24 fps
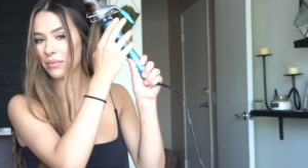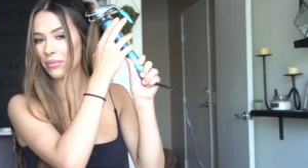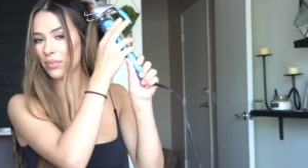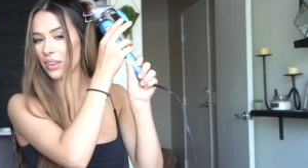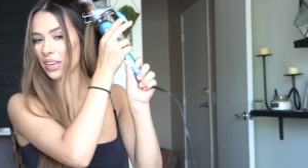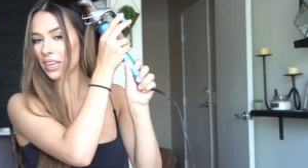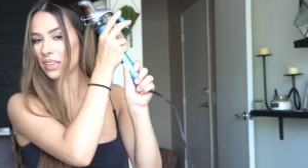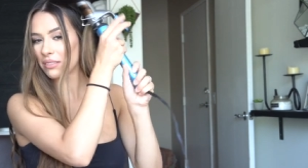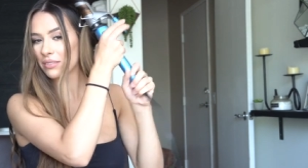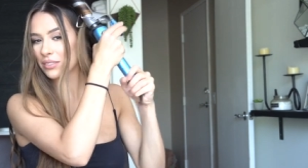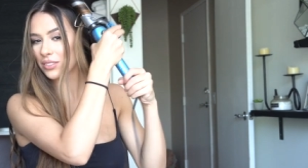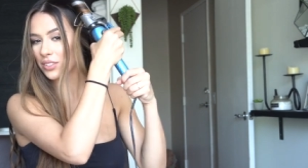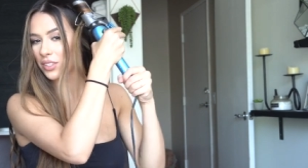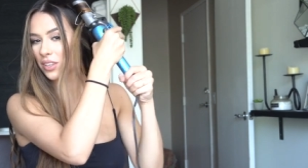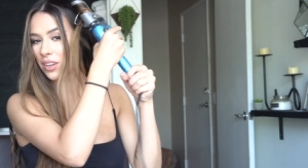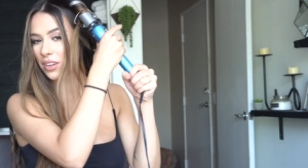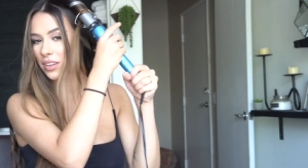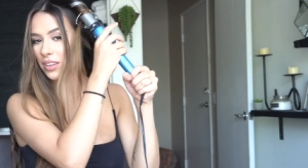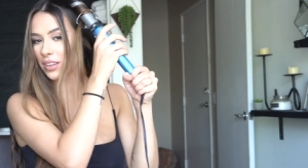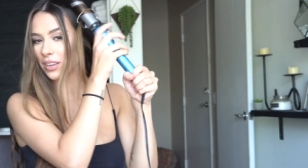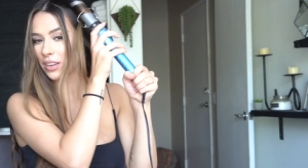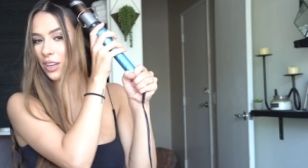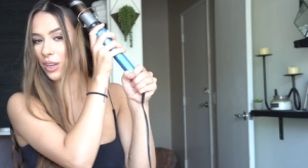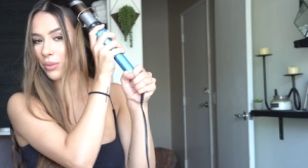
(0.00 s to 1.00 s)
Time for the
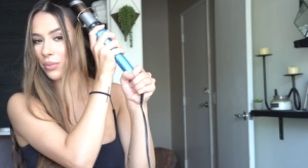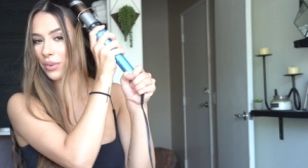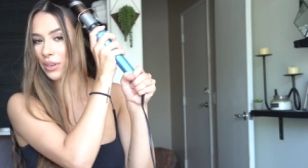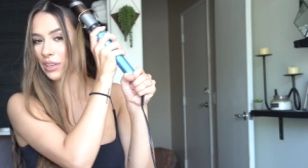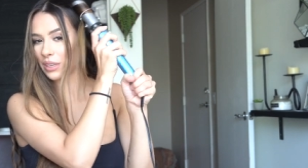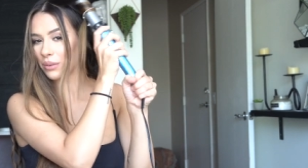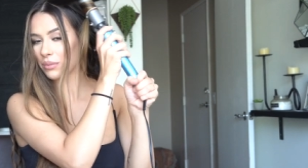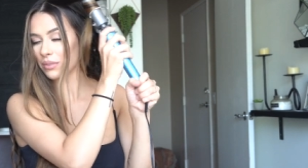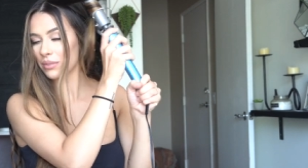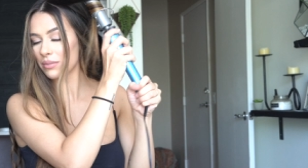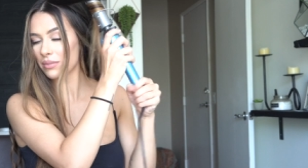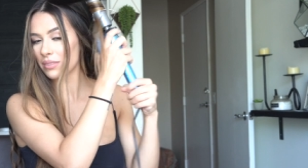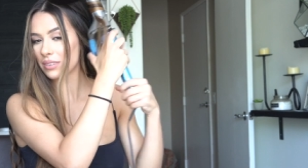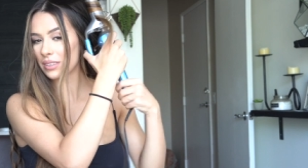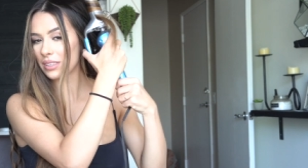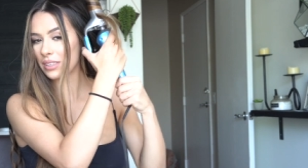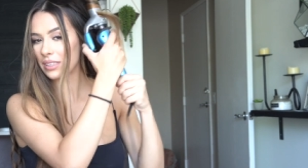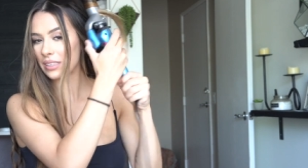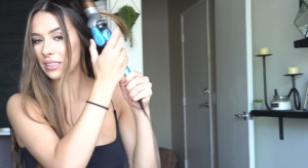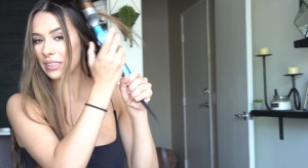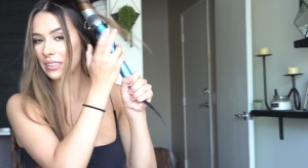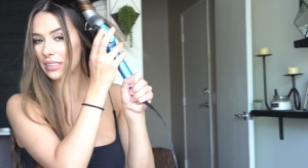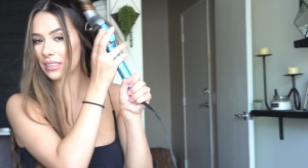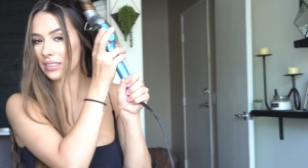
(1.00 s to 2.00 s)
face framing.
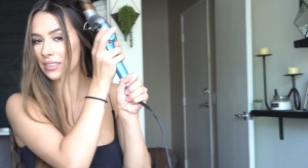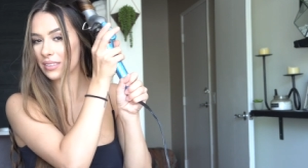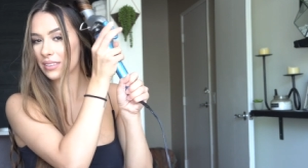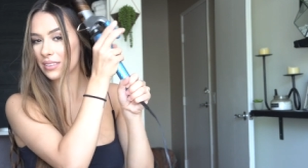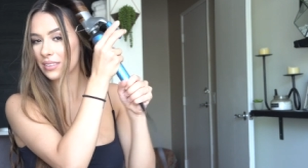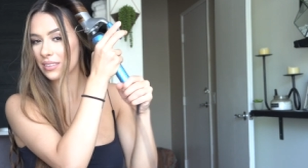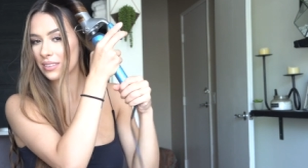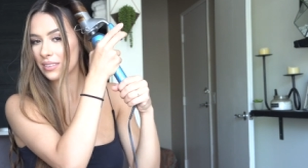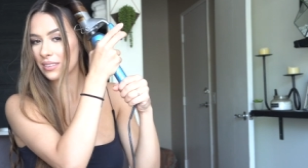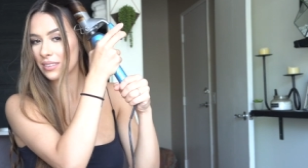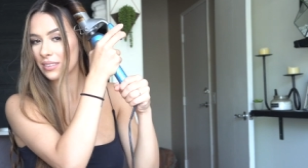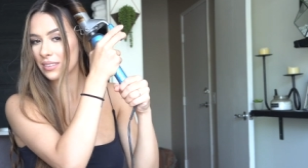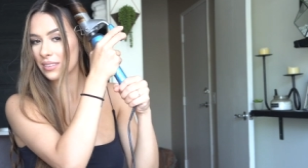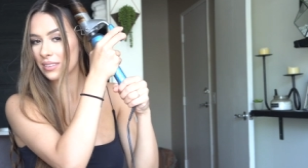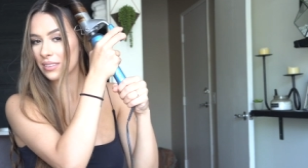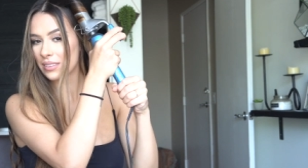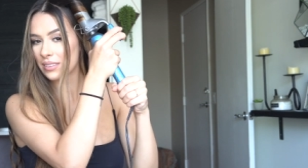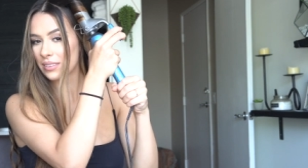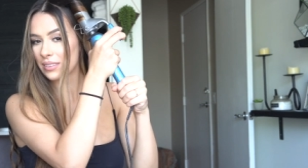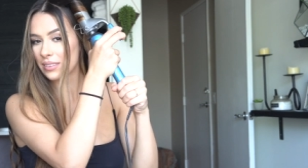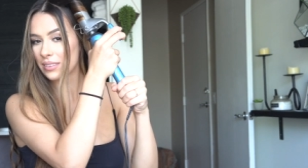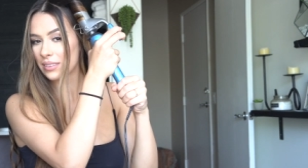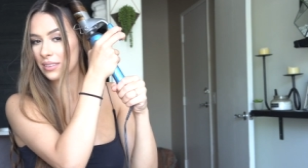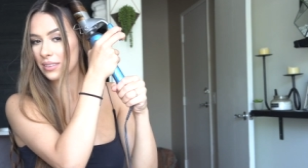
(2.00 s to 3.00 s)
For these
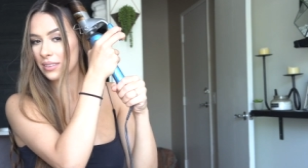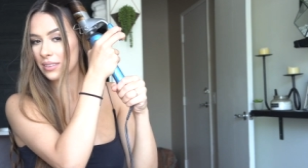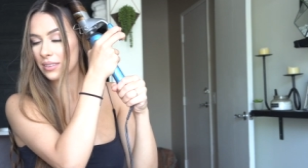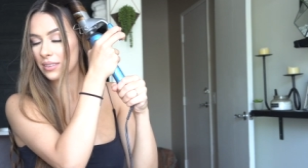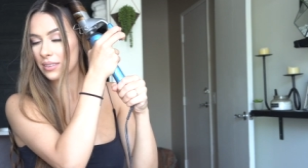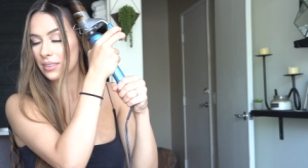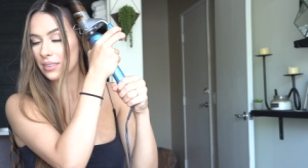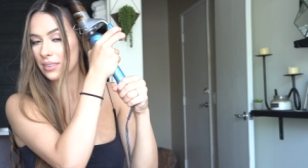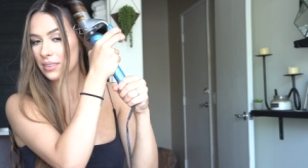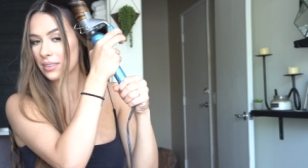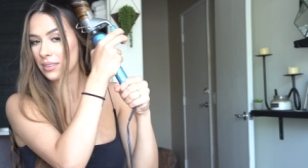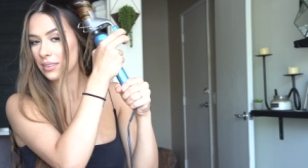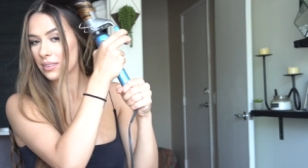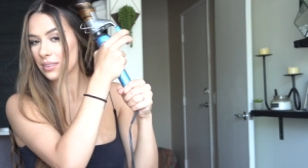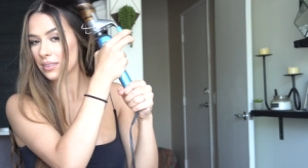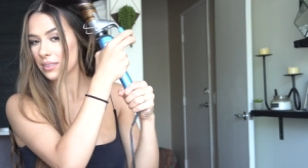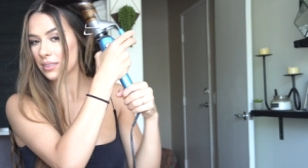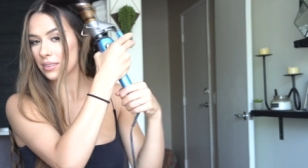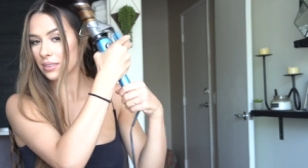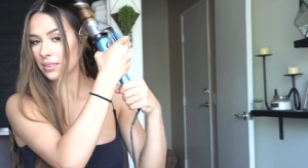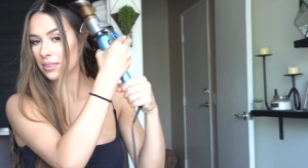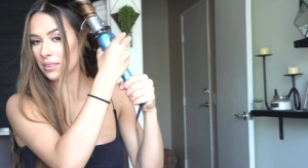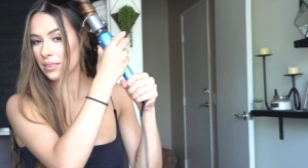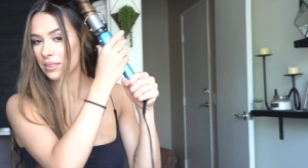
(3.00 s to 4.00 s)
sections, I like to use
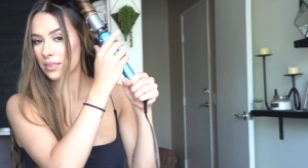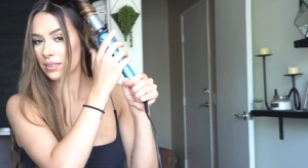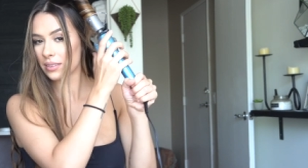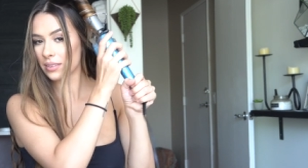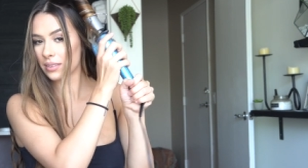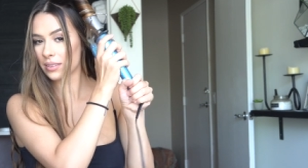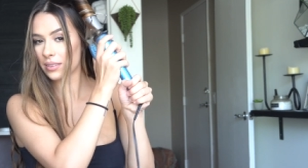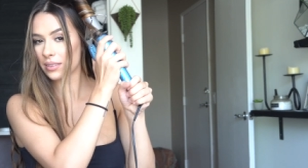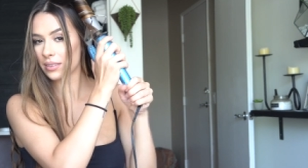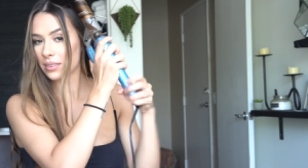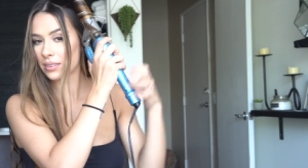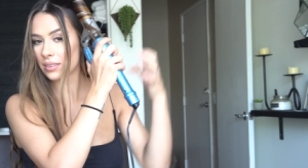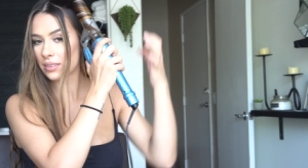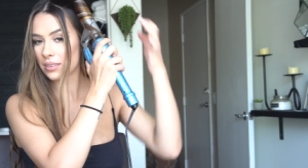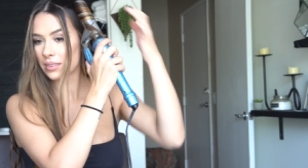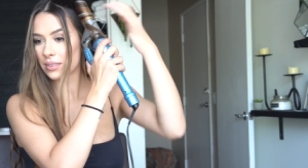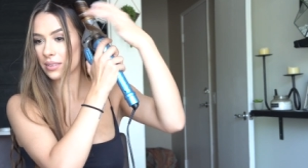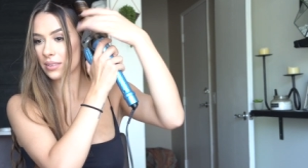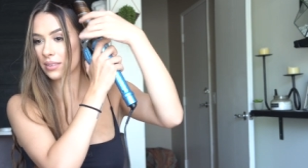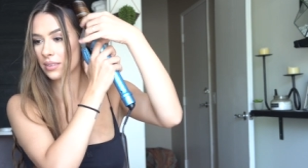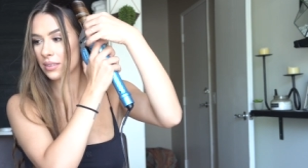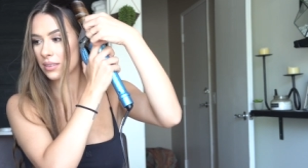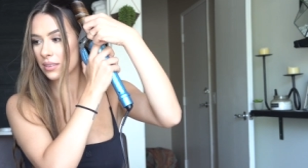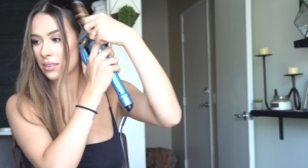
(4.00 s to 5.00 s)
thinner strands than I
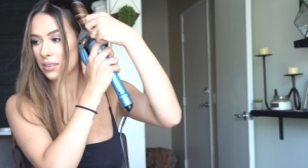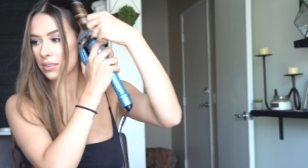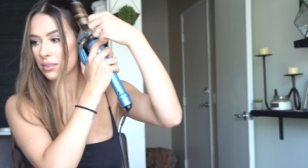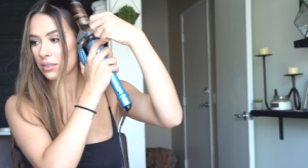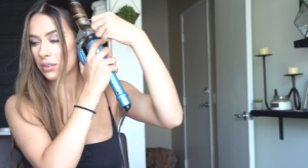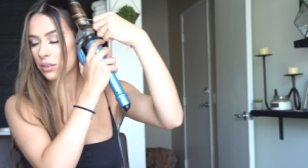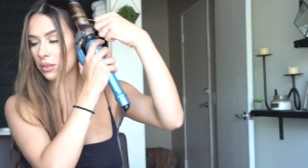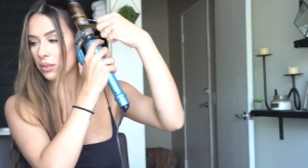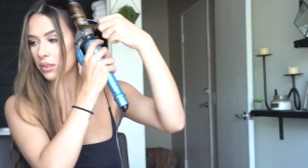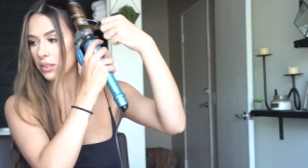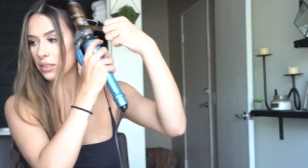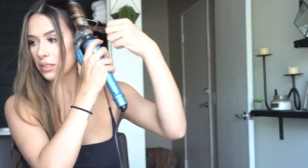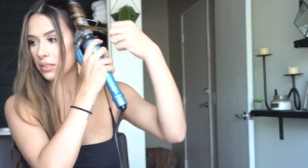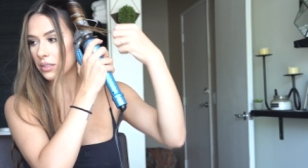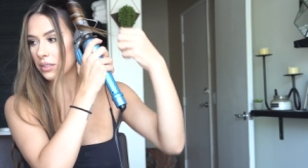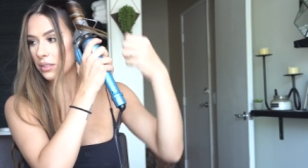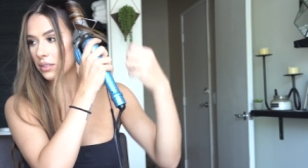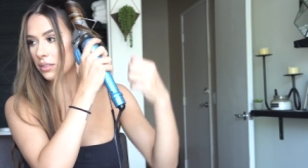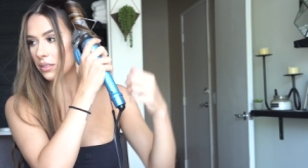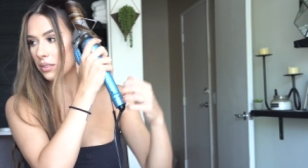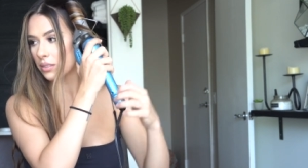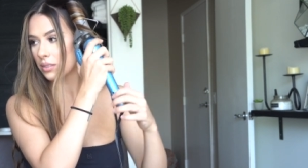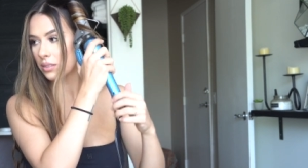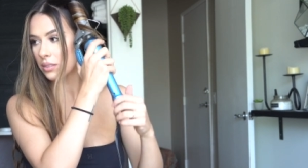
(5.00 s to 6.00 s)
did around the rest of
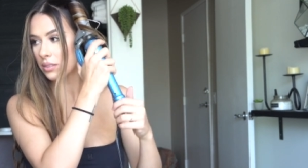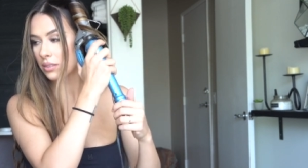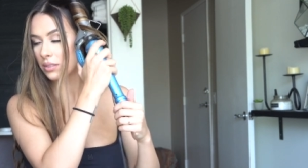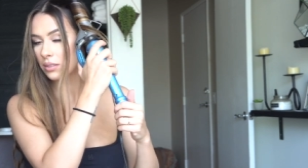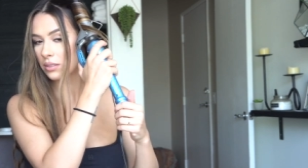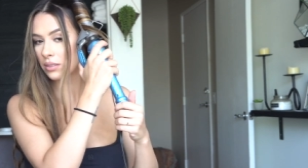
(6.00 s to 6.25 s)
my head.